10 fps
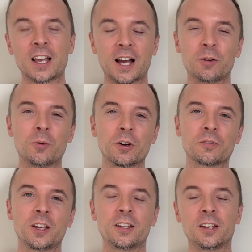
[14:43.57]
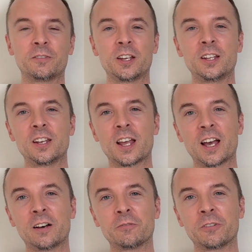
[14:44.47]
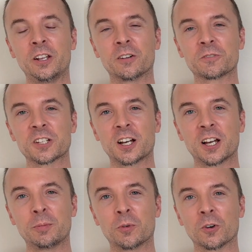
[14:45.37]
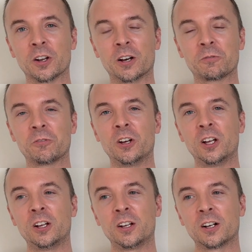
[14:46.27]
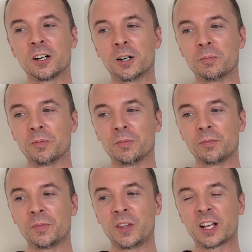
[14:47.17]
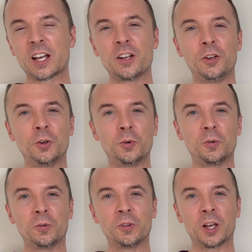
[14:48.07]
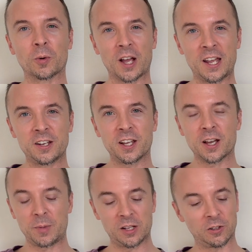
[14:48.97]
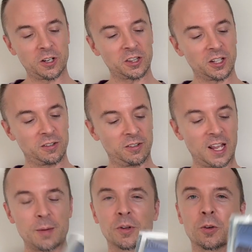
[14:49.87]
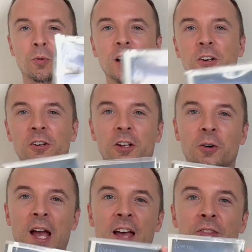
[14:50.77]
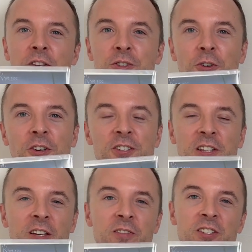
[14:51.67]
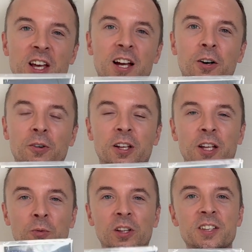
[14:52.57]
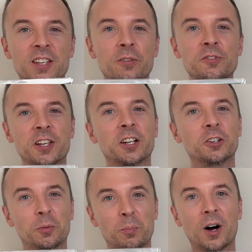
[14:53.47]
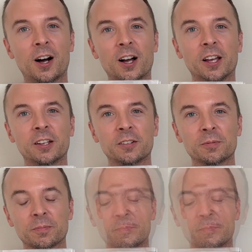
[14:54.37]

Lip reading: I wonder if they didn't have enough time or enough. They kind of knew they were ending. I mean, look at the name of the record, and the circus leaves town. It really sounds like a goodbye.